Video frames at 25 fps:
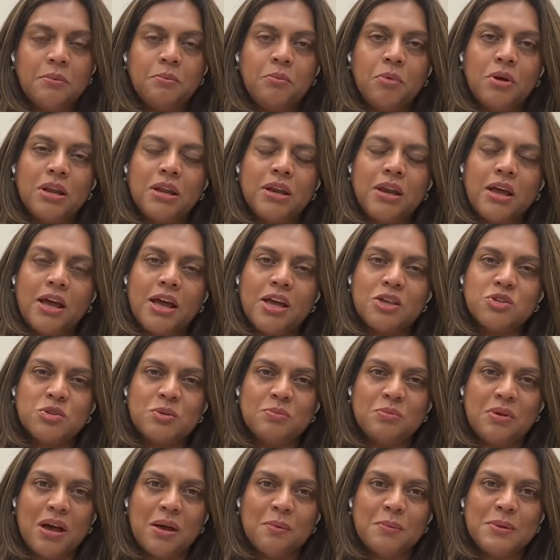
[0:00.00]
Maulana
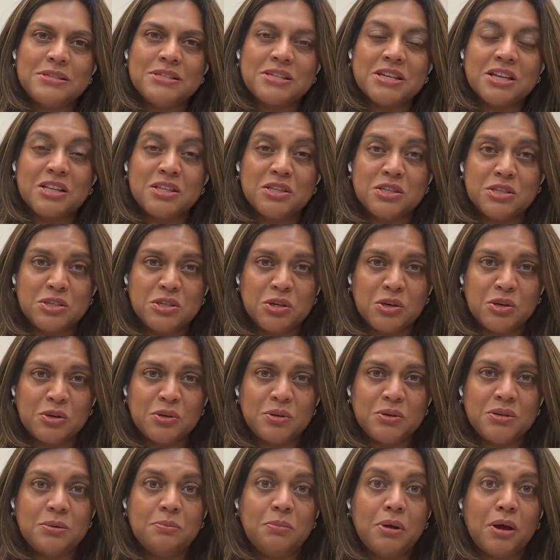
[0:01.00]
Hazri Imam is
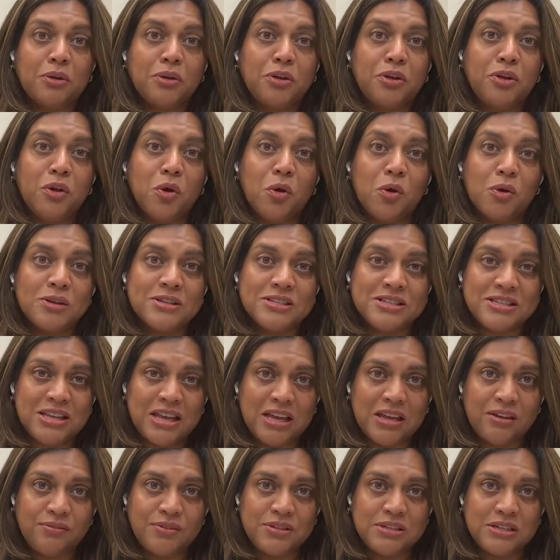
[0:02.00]
concerned about your
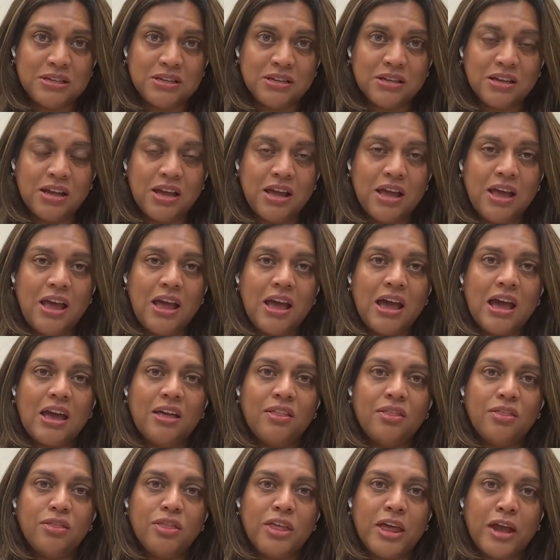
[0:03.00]
safety,
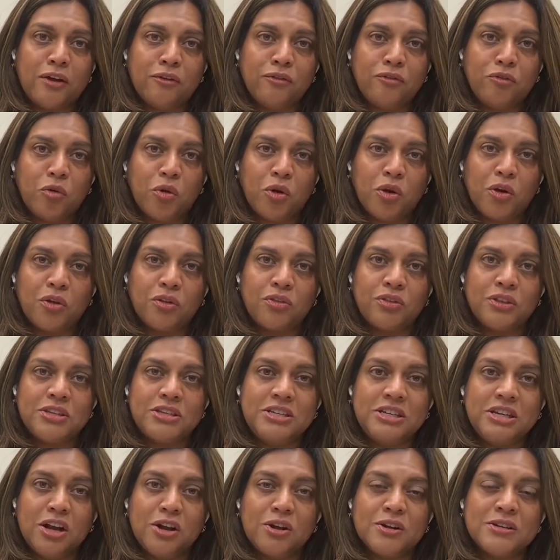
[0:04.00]
and therefore the
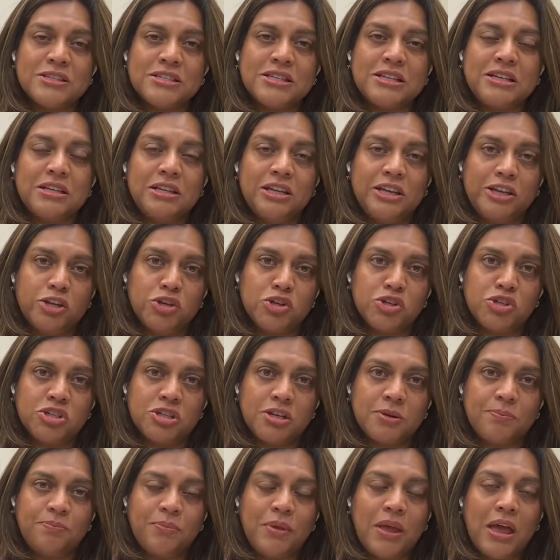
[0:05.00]
DRC
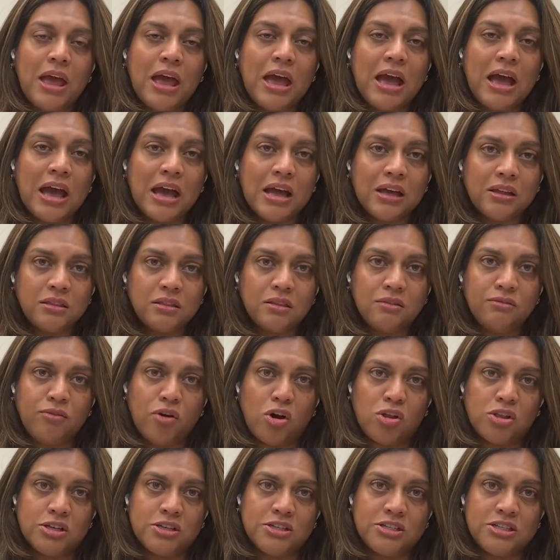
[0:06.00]
leadership and the
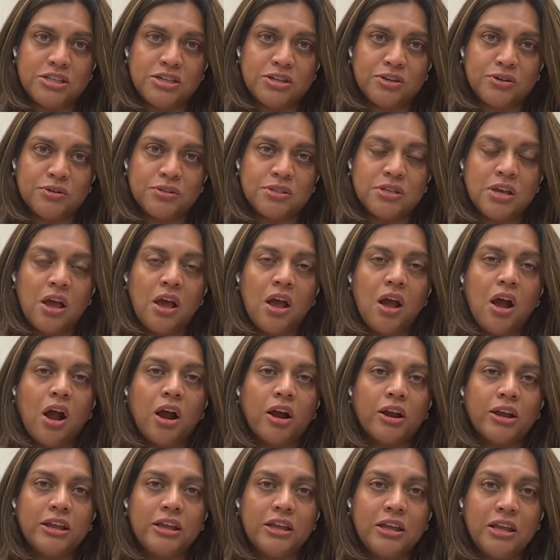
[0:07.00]
volunteers
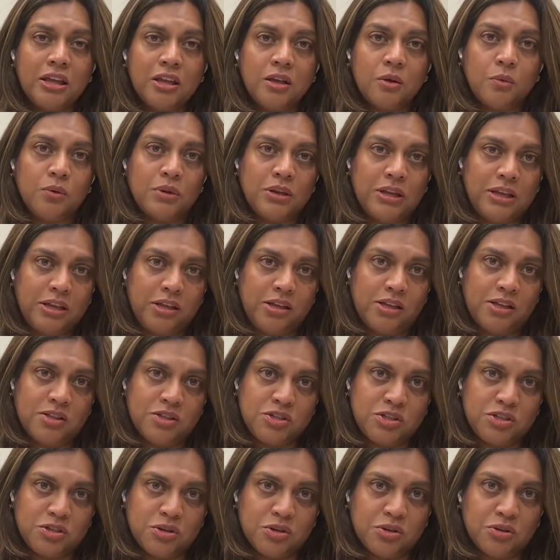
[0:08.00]
are equally
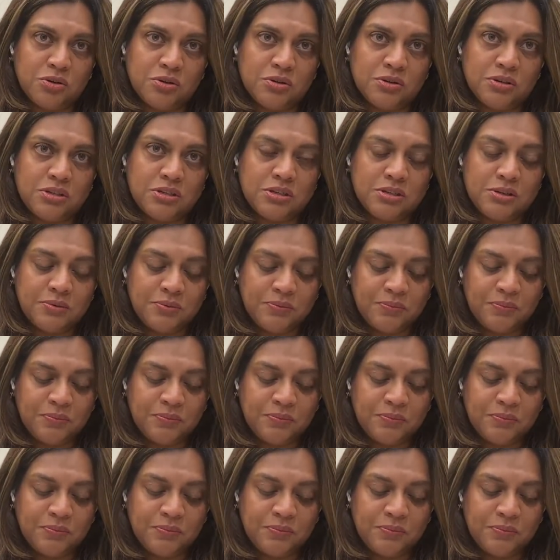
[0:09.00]
concerned.